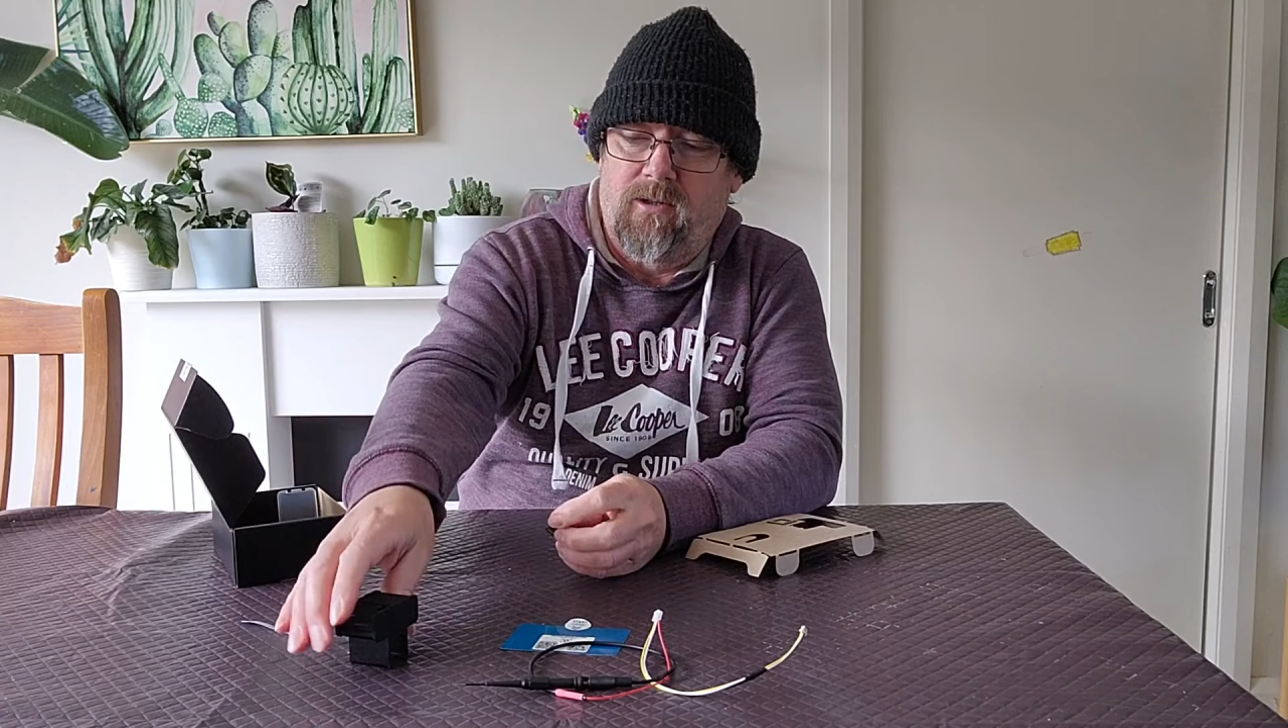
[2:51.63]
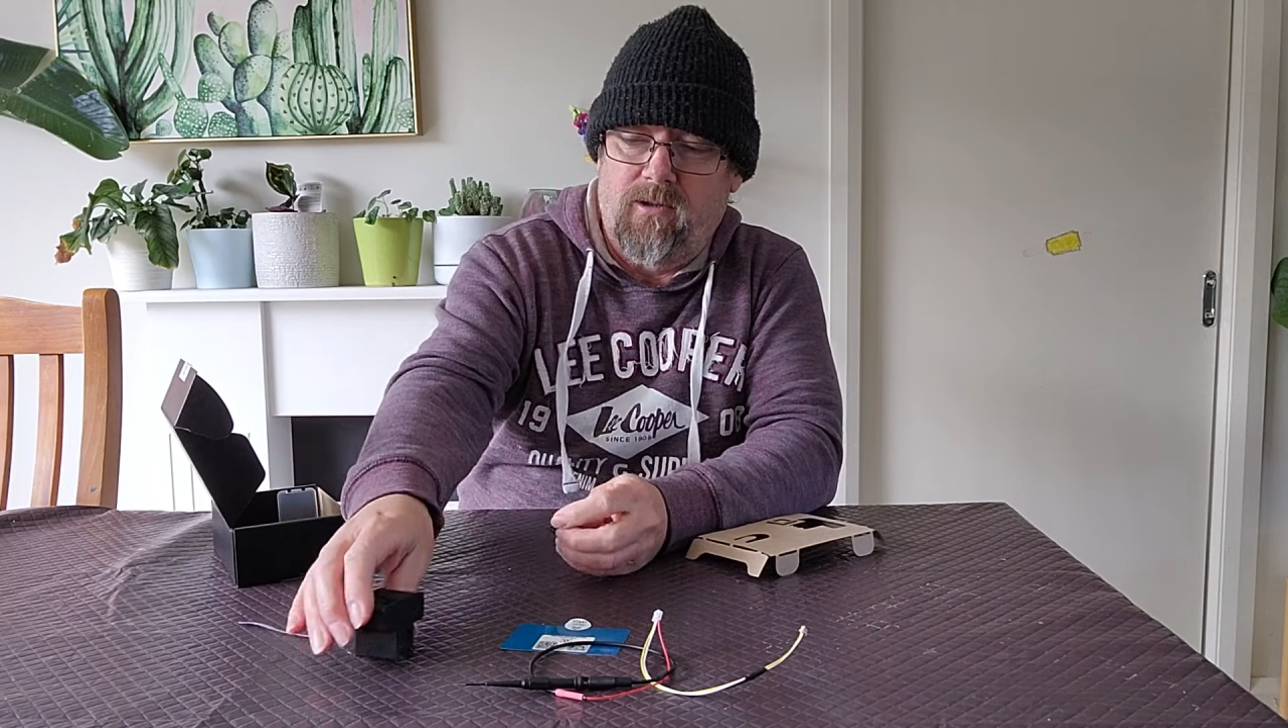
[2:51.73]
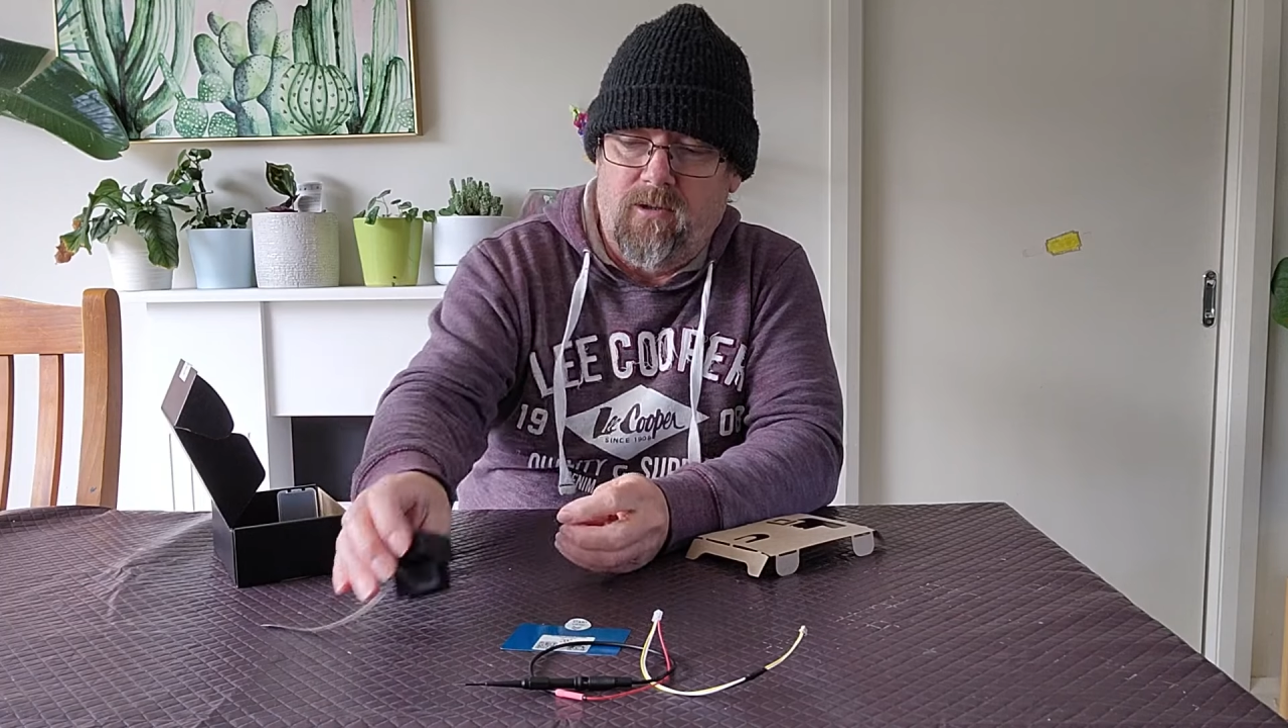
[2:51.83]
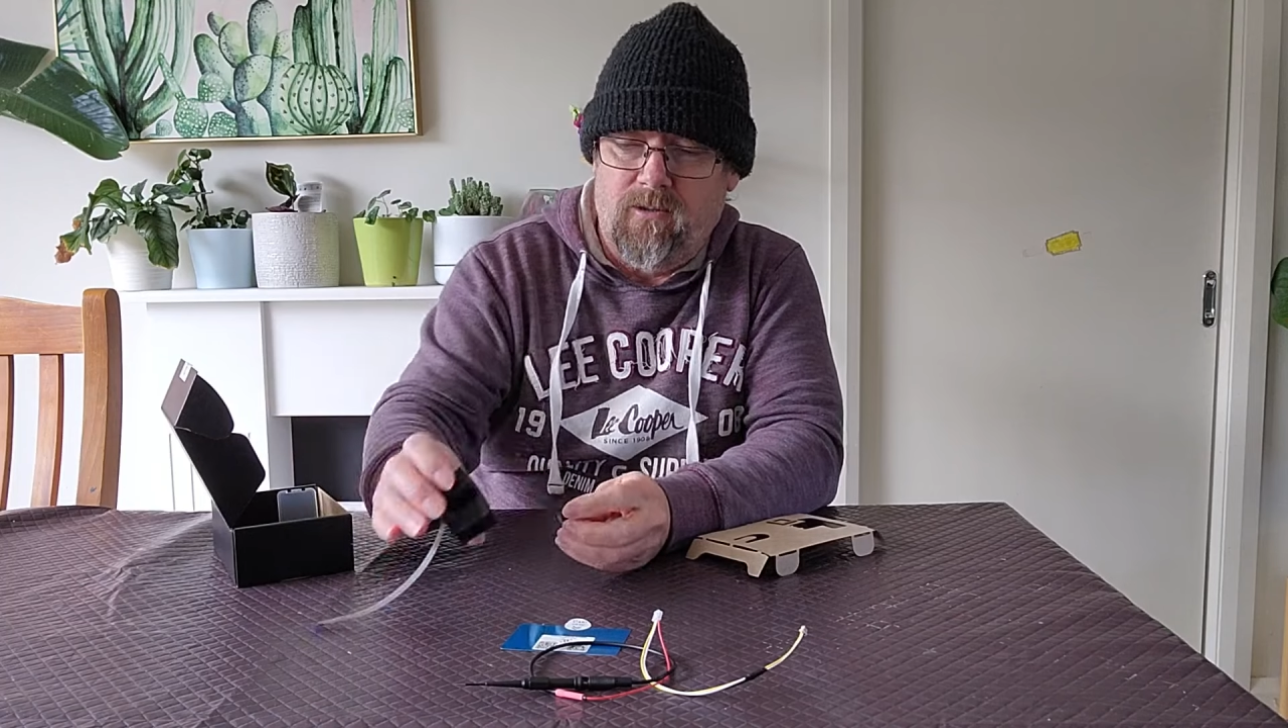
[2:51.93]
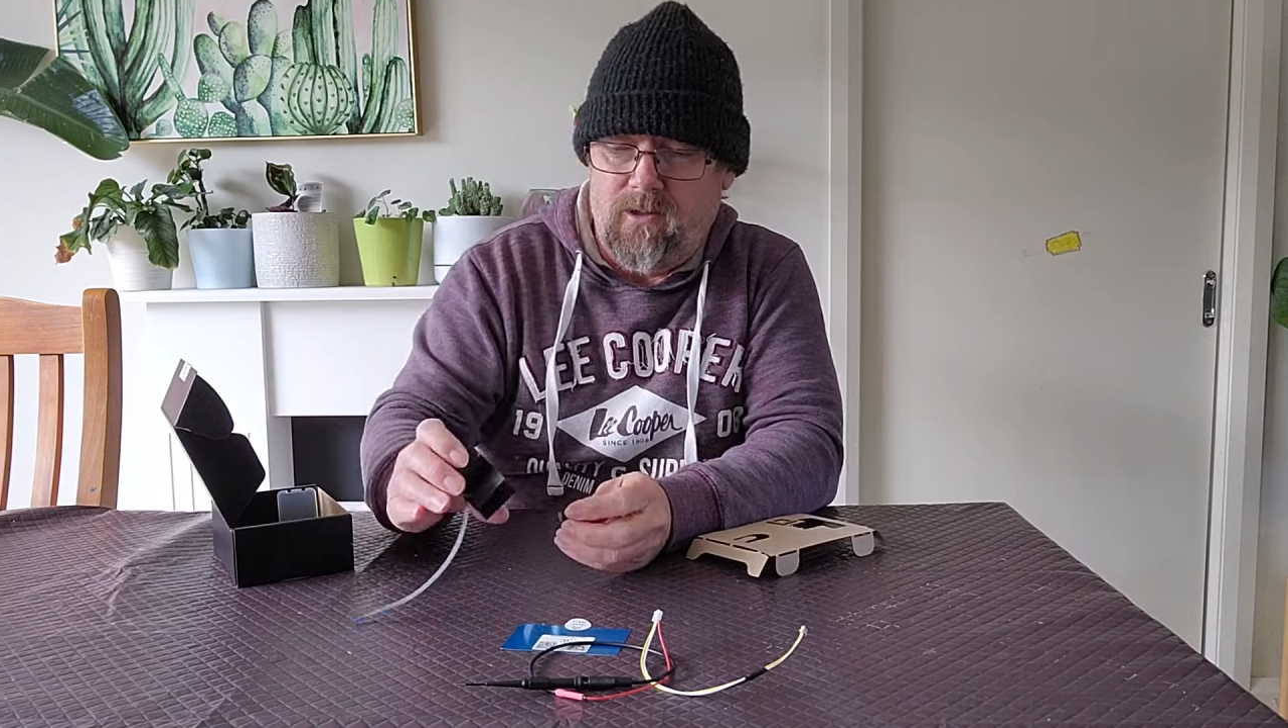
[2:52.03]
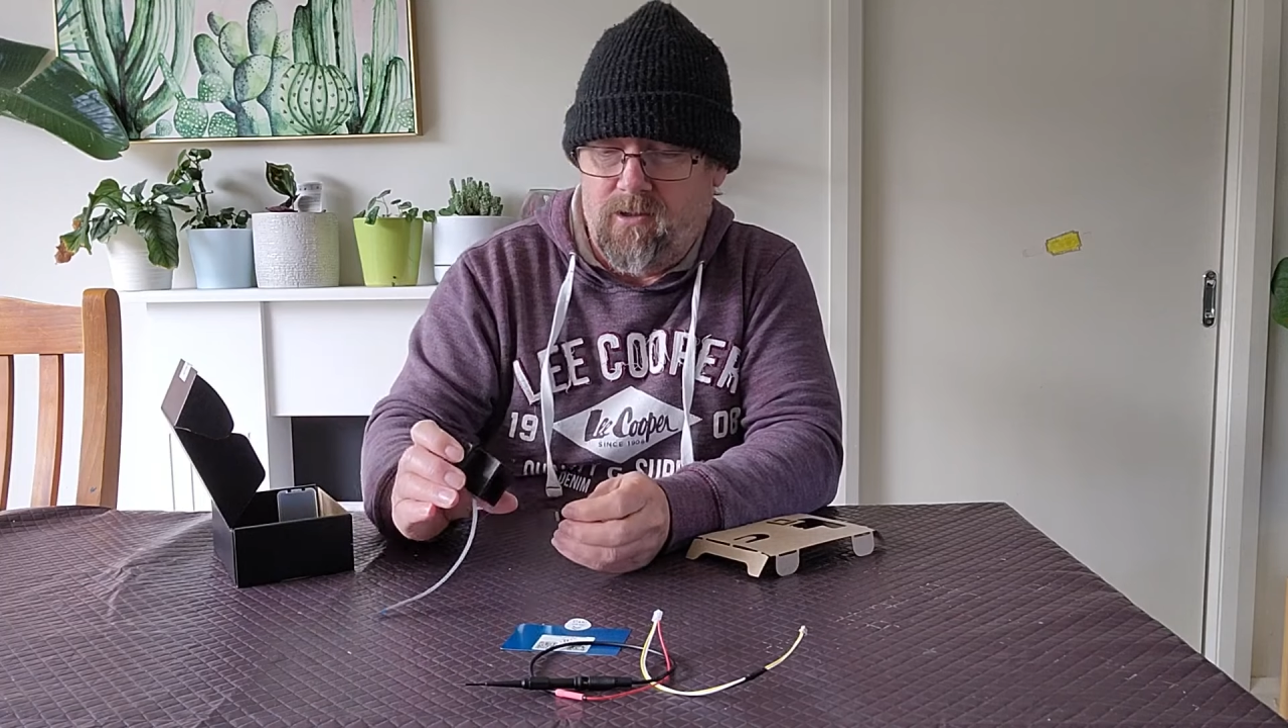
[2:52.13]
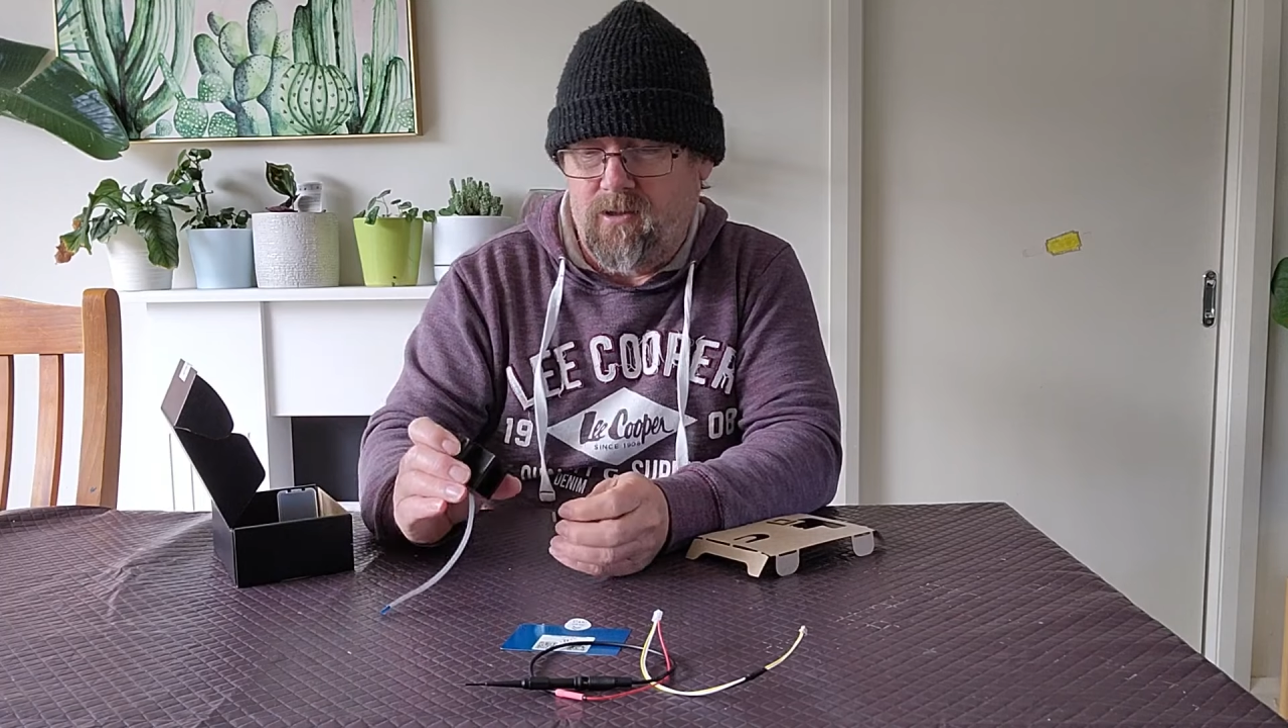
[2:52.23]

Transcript: do is